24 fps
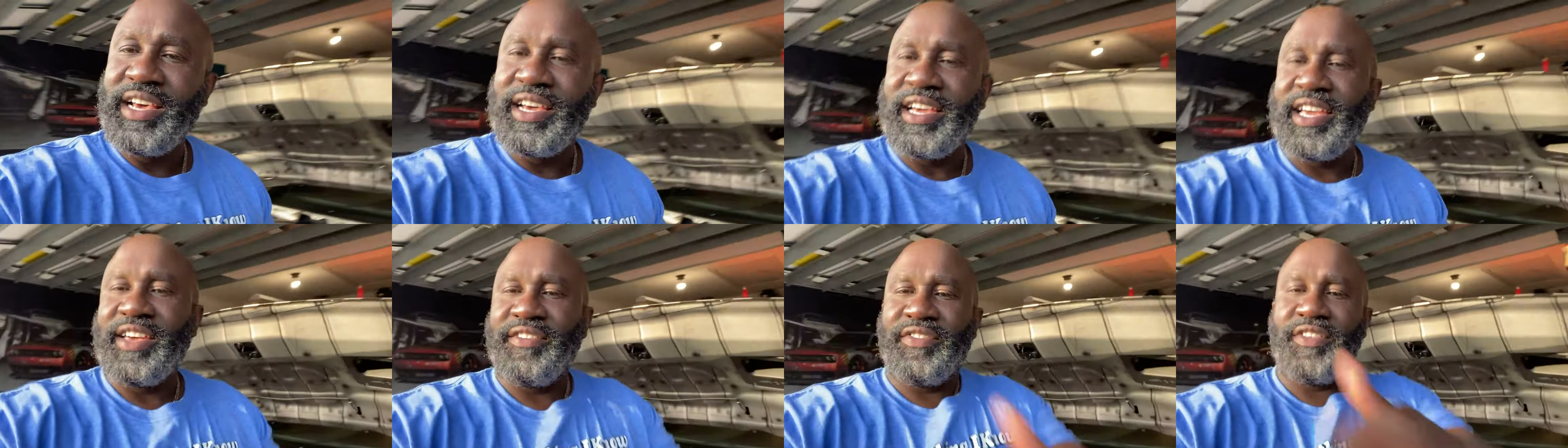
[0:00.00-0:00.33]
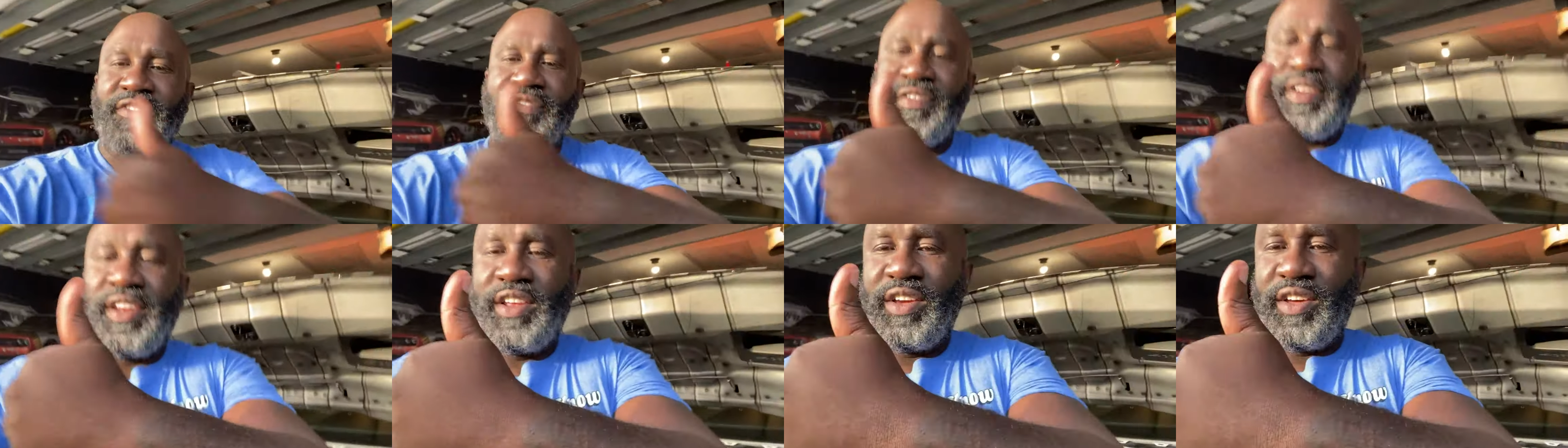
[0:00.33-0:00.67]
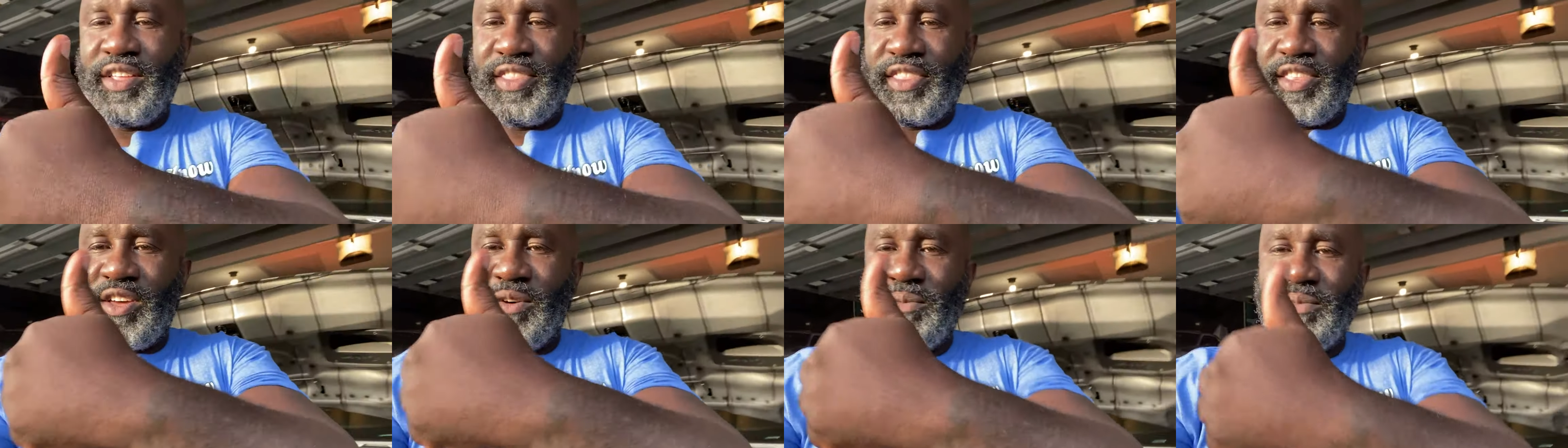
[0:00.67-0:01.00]
Give the video a
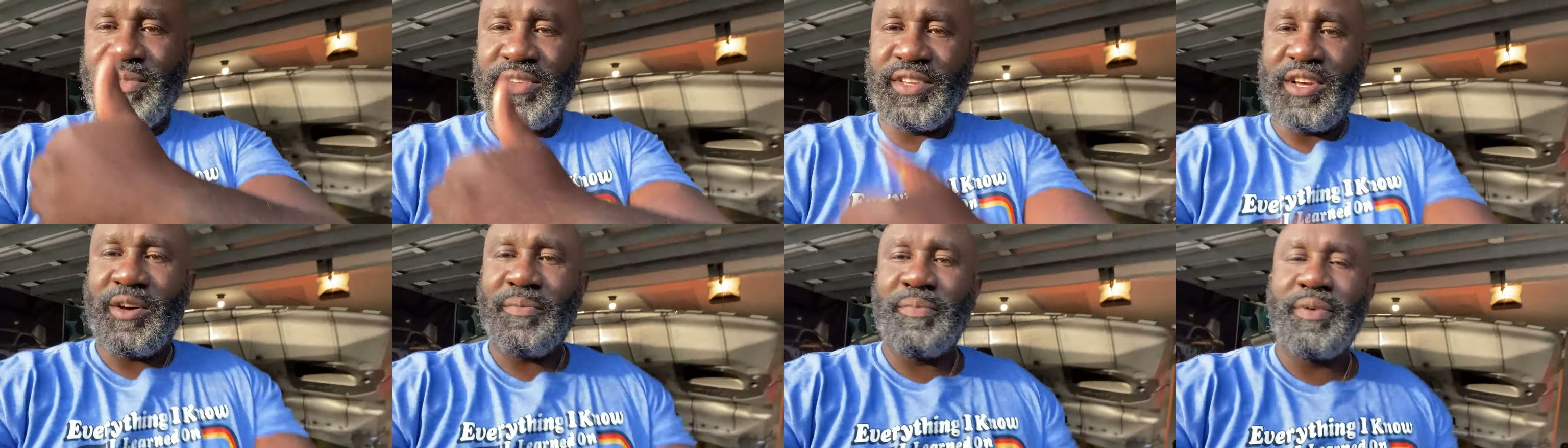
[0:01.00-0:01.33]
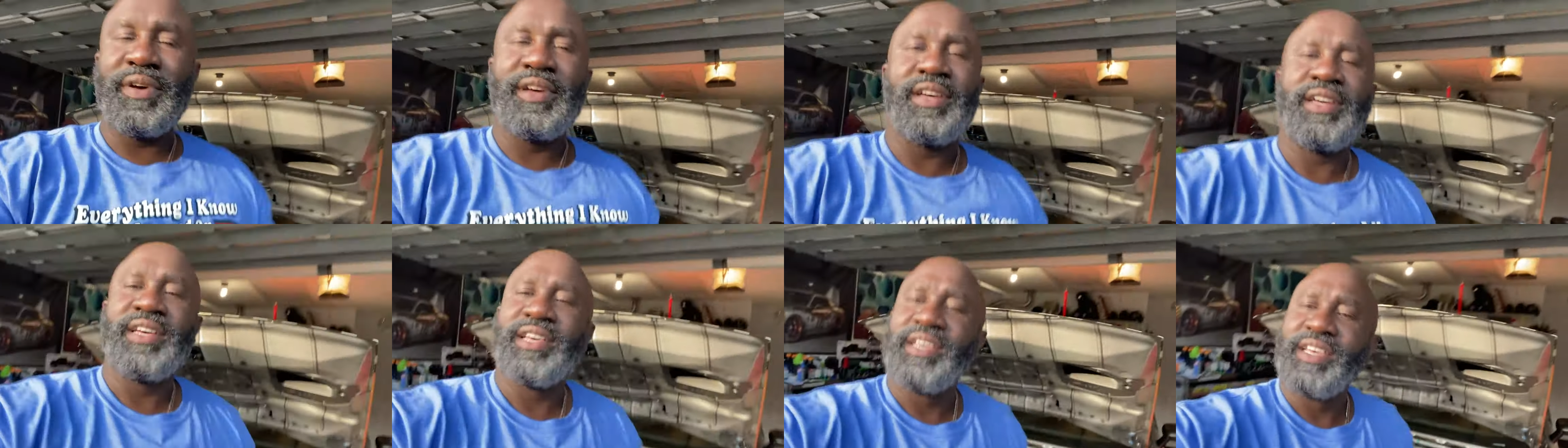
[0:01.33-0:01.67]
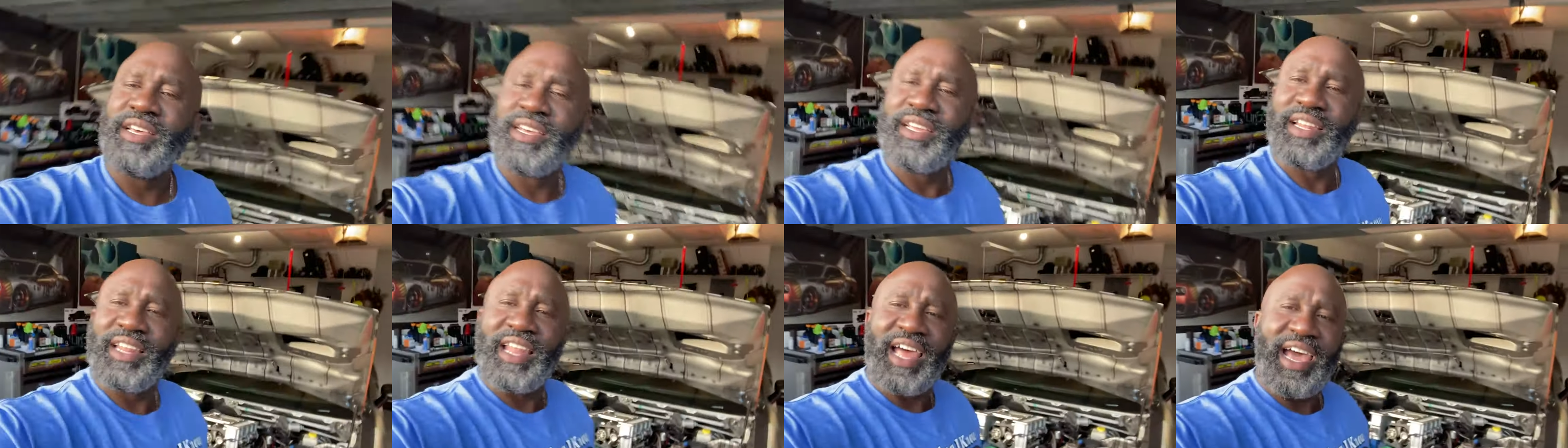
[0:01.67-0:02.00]
thumbs up
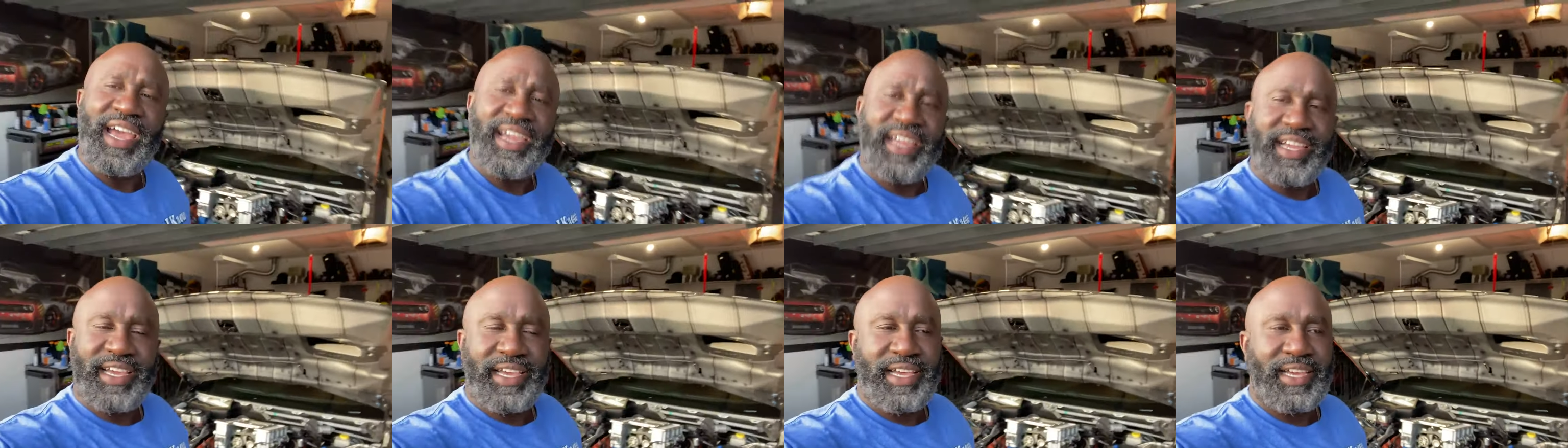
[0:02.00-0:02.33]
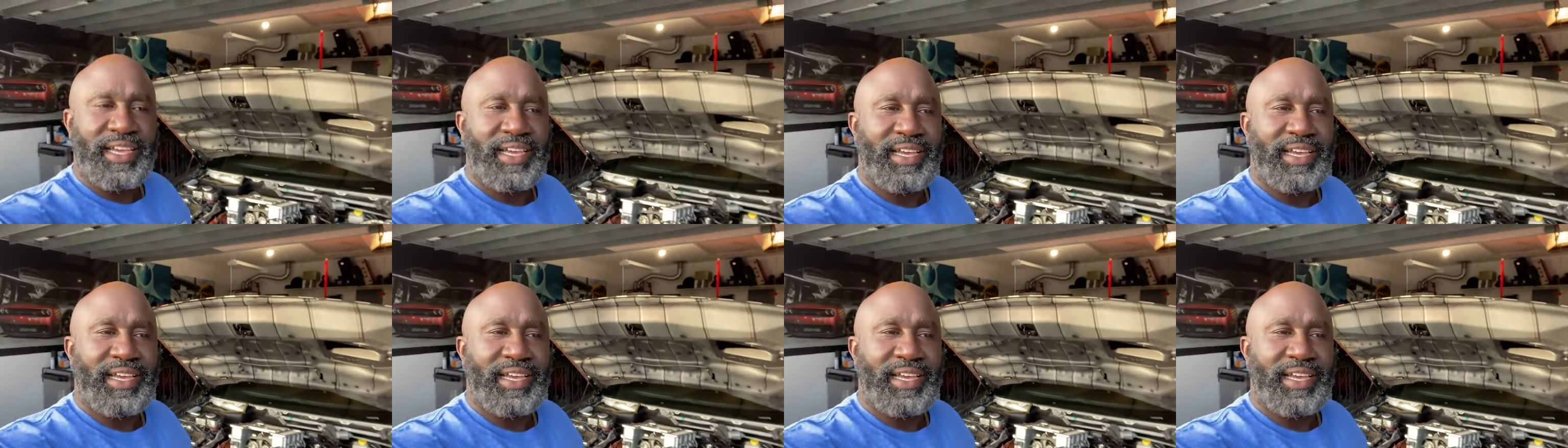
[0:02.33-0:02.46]
like,